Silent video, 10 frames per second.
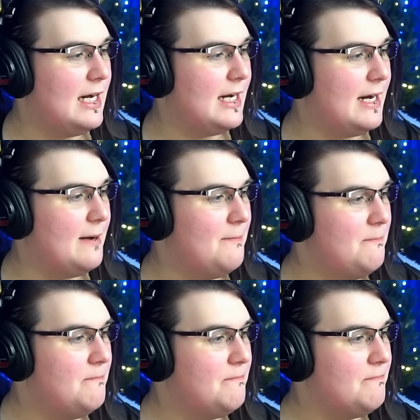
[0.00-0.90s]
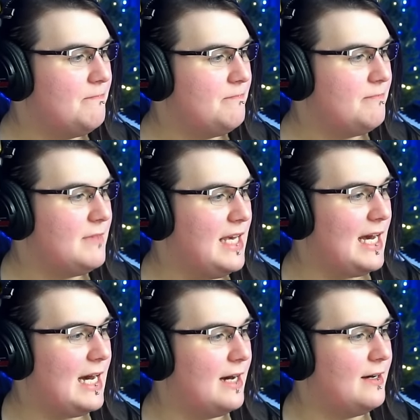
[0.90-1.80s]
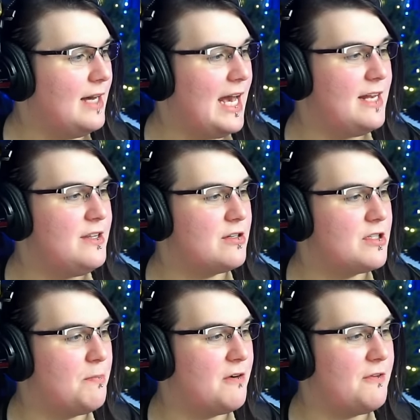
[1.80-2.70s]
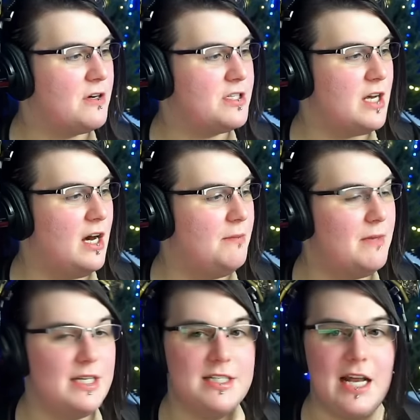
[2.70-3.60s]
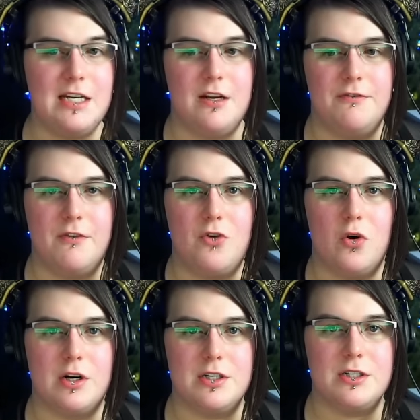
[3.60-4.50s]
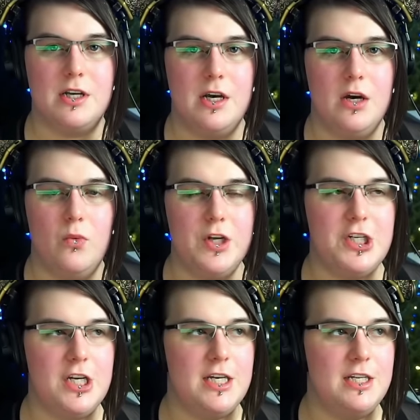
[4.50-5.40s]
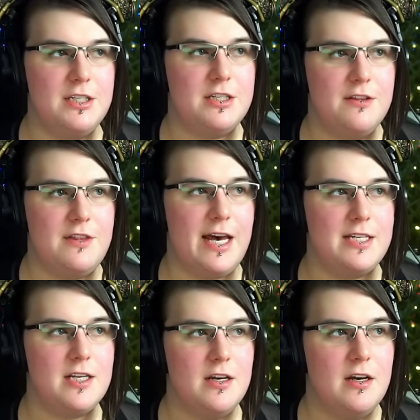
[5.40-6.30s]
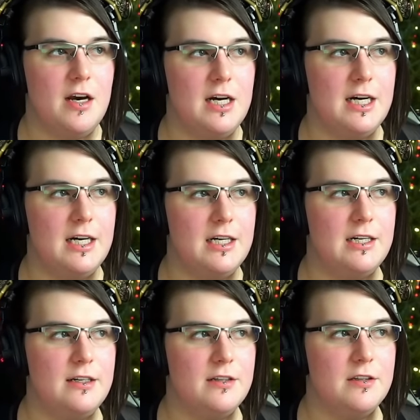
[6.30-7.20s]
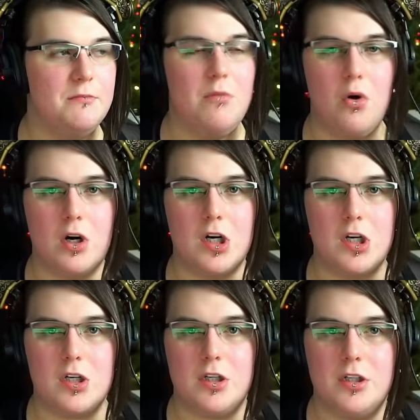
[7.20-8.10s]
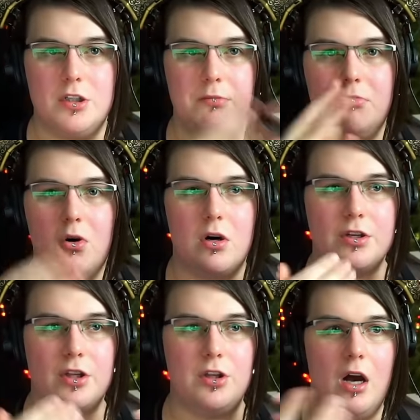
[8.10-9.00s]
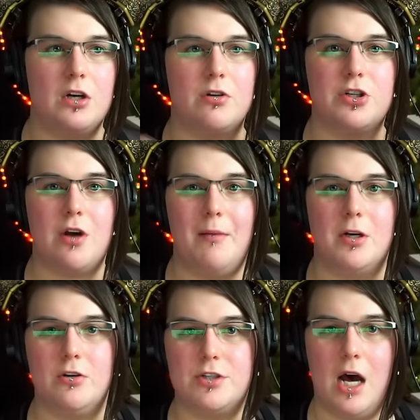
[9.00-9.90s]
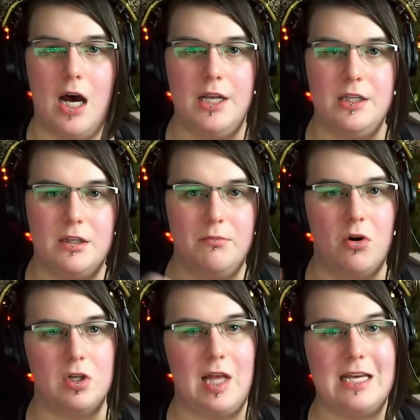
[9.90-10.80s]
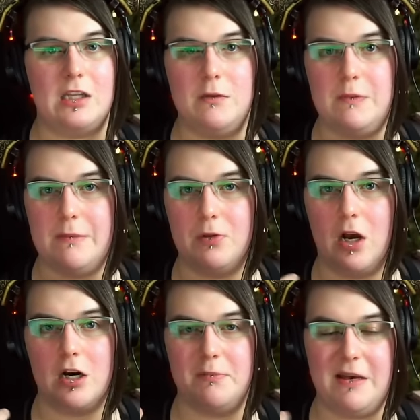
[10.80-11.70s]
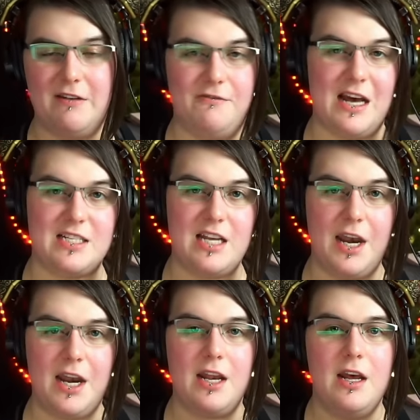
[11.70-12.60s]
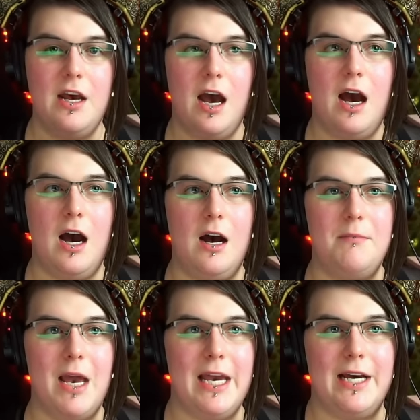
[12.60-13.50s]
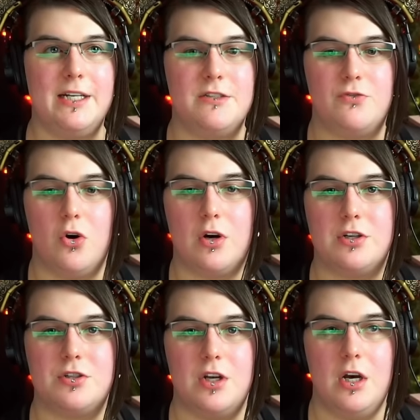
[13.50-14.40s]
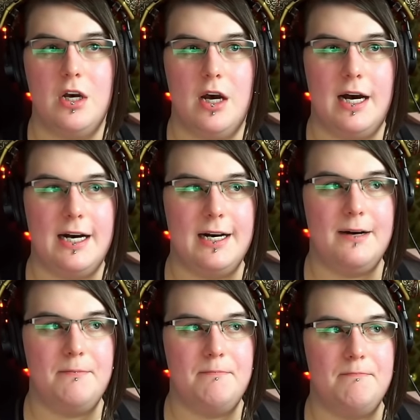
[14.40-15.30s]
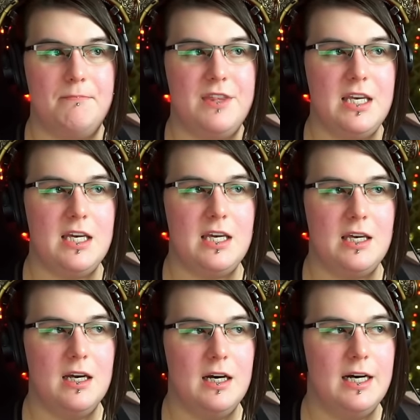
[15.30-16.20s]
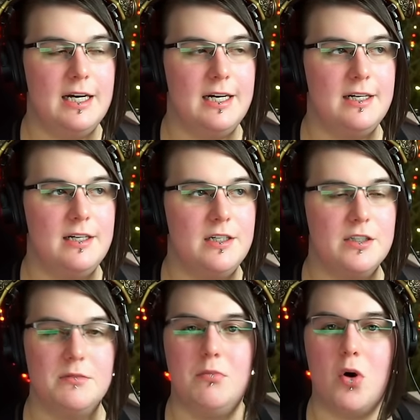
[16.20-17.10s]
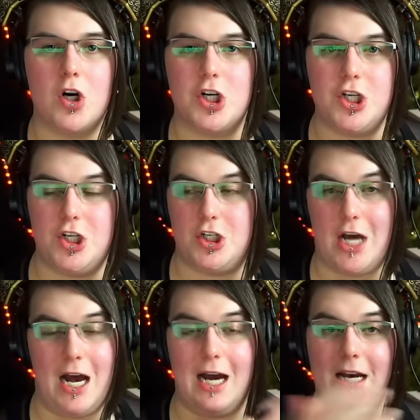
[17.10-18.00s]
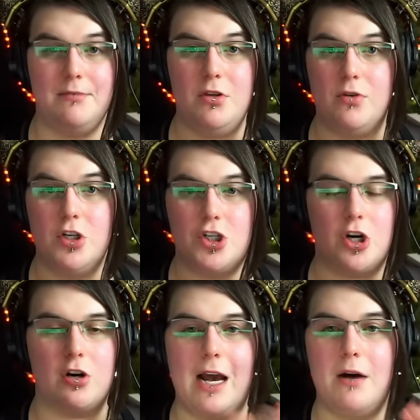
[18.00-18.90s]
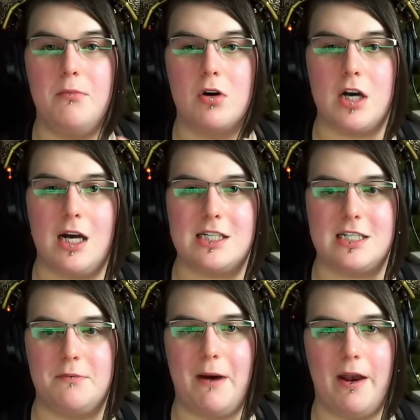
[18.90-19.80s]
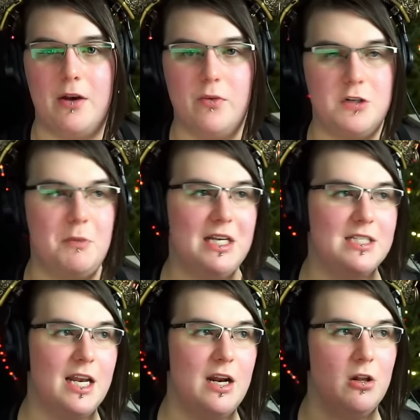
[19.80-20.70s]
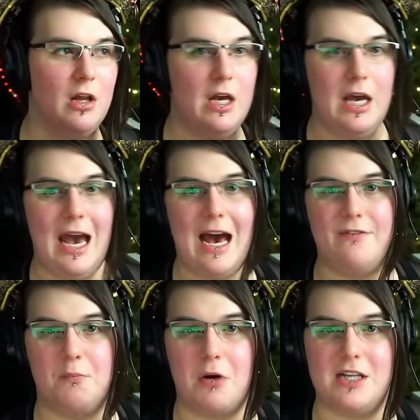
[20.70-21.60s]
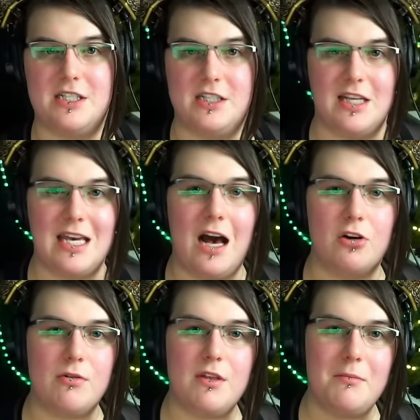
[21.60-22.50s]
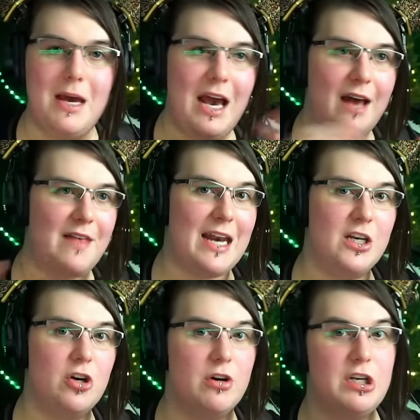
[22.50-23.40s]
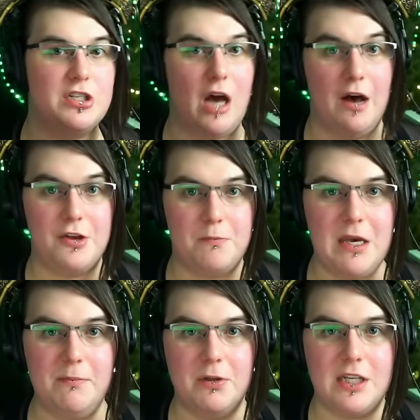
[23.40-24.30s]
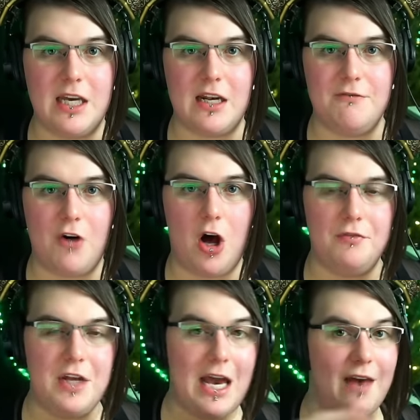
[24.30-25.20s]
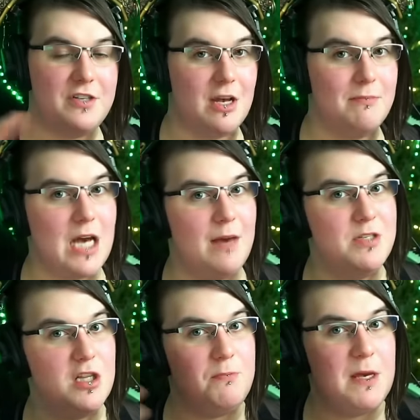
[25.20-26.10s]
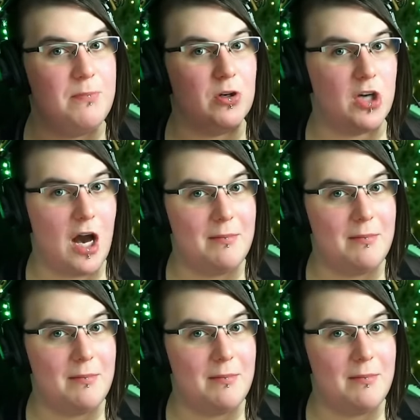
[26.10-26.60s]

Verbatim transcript: Um, yeah, and there's a perverse um, incentive, of course, which is that uh, the more, the more, the longer a drama goes on, the more likely people are to be invested in it, um, and of course, um, the uh, uh, the more time you can churn out more content about it, which means that it'll have a presence in the algorithm, and that encourages other people to get involved. And sometimes the people